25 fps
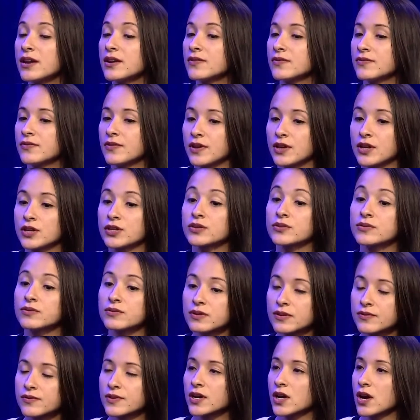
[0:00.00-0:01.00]
of
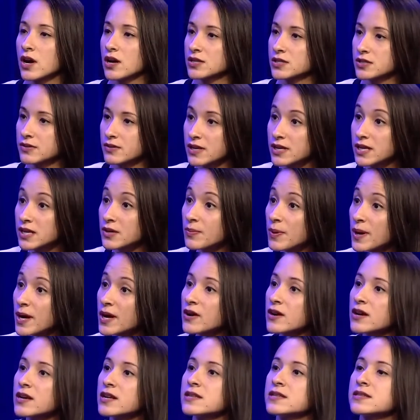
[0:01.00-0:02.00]
youth of incarcerated
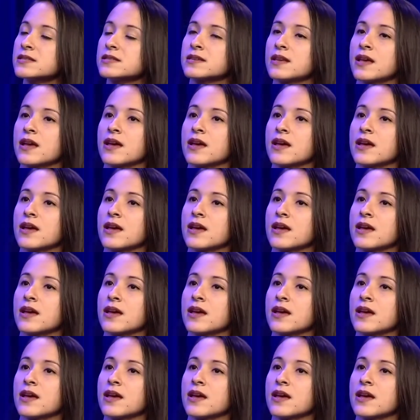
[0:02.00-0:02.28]
parents,